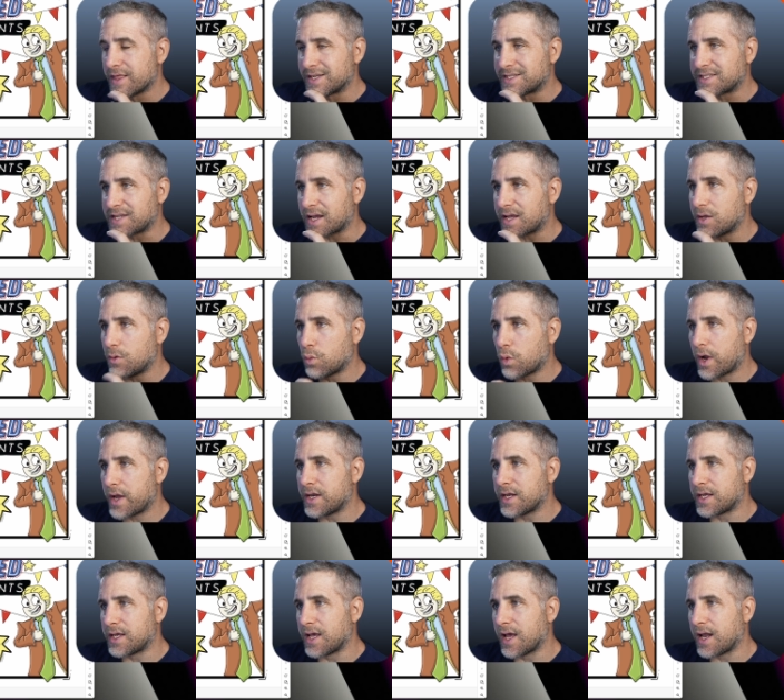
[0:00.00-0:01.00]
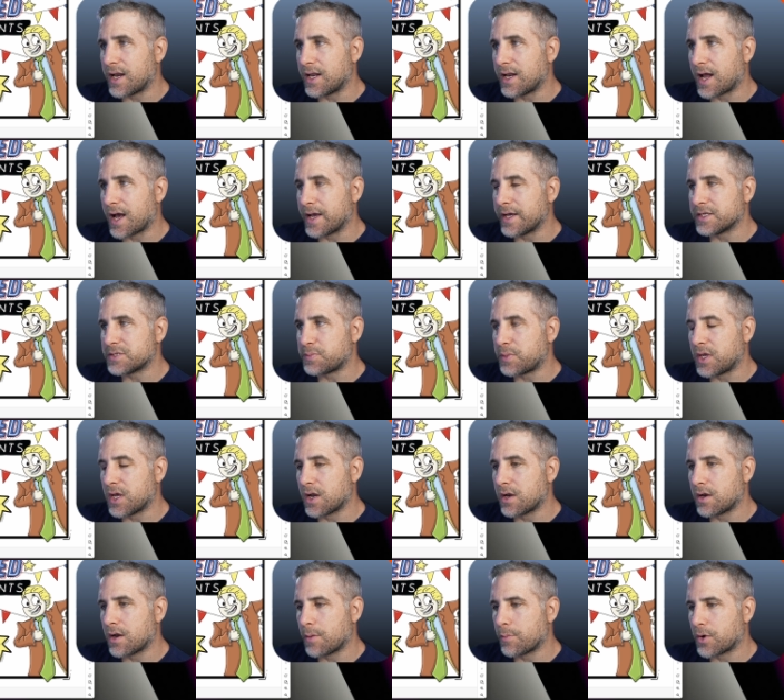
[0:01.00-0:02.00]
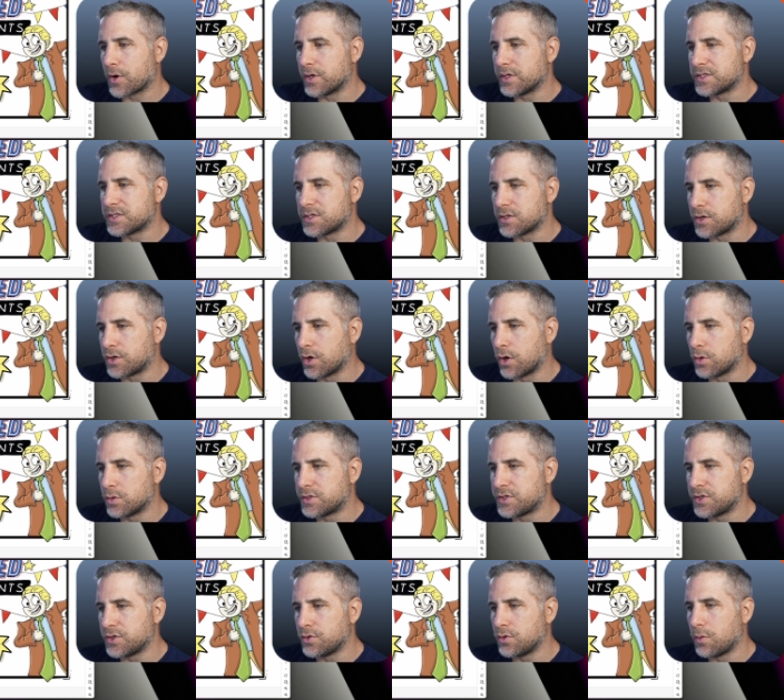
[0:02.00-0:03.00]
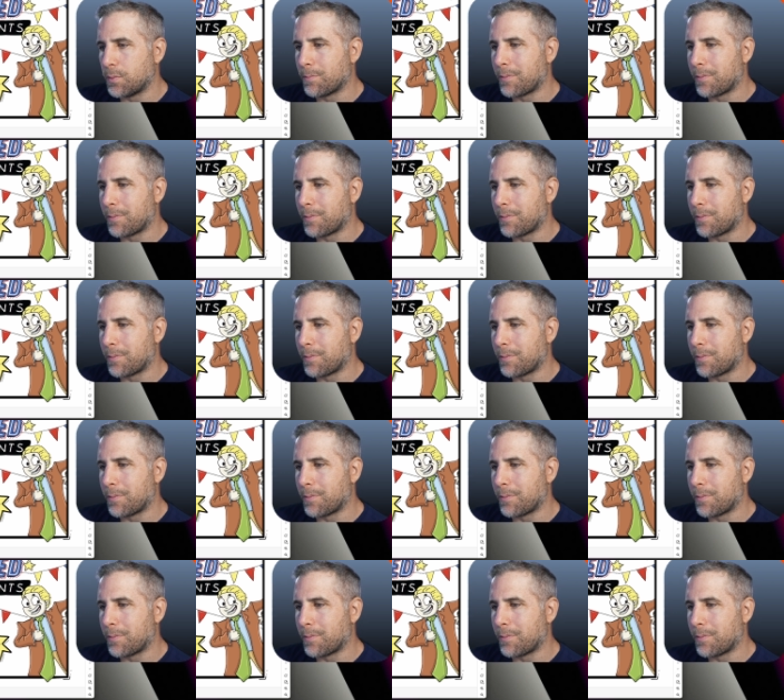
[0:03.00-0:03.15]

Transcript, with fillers: The second way to get an ISBN number is to go to